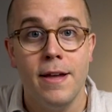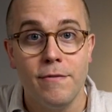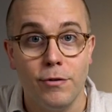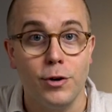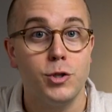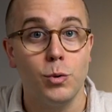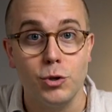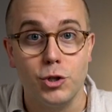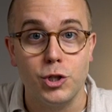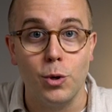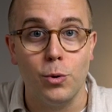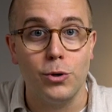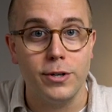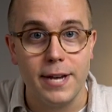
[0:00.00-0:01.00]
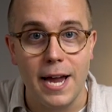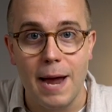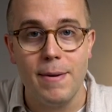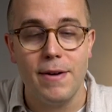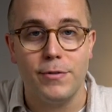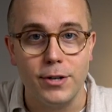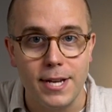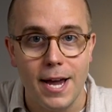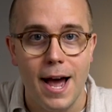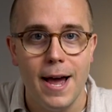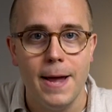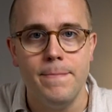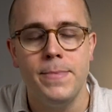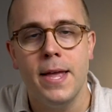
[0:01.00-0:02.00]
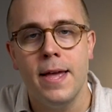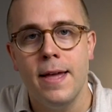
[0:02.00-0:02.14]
virtual shoulder time after time,